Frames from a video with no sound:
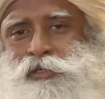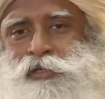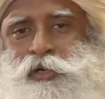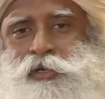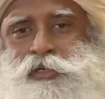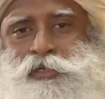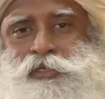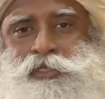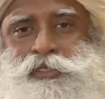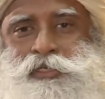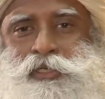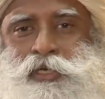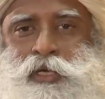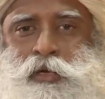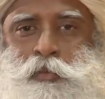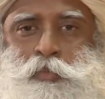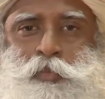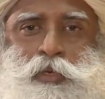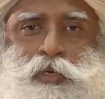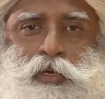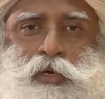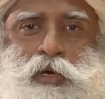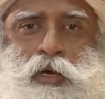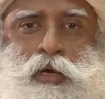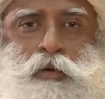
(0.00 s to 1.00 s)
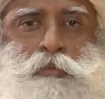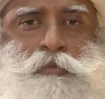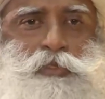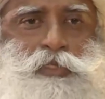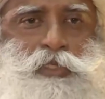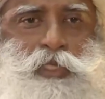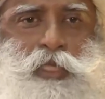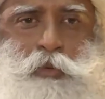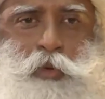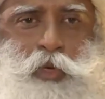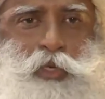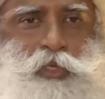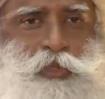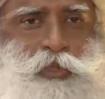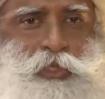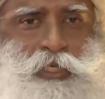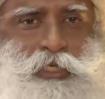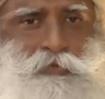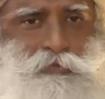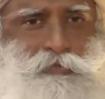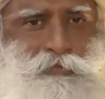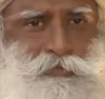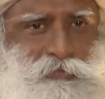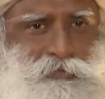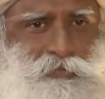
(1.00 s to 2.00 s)
doctors are up in arms, they want to
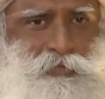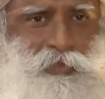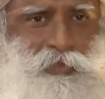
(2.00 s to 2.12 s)
leave.